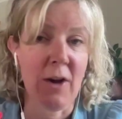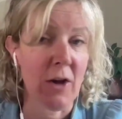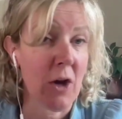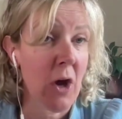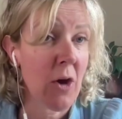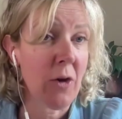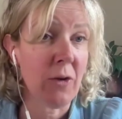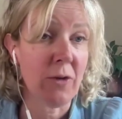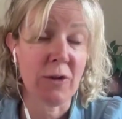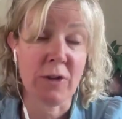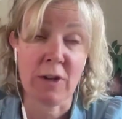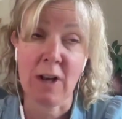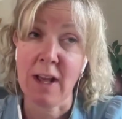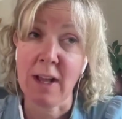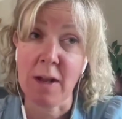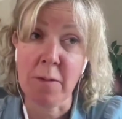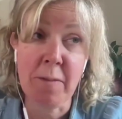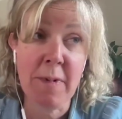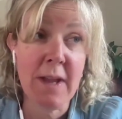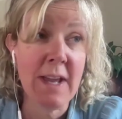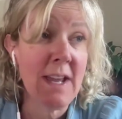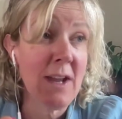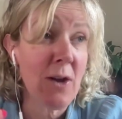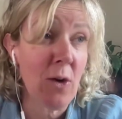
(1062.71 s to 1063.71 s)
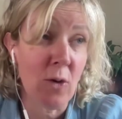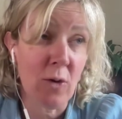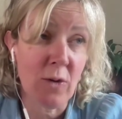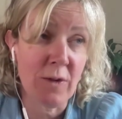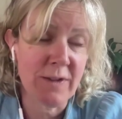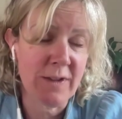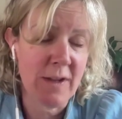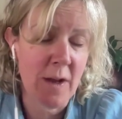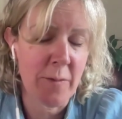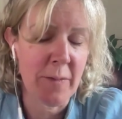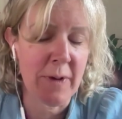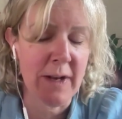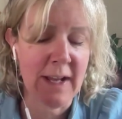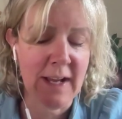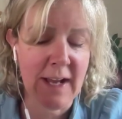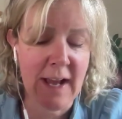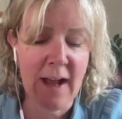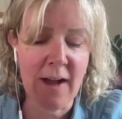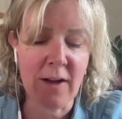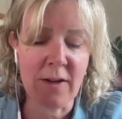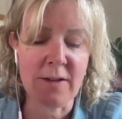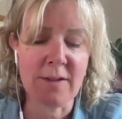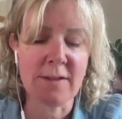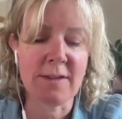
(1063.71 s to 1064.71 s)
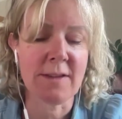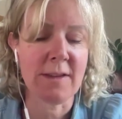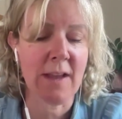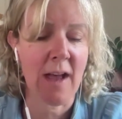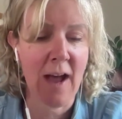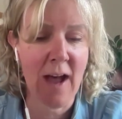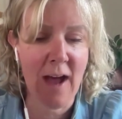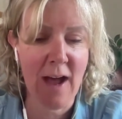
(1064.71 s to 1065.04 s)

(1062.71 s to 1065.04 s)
coach like me or somebody else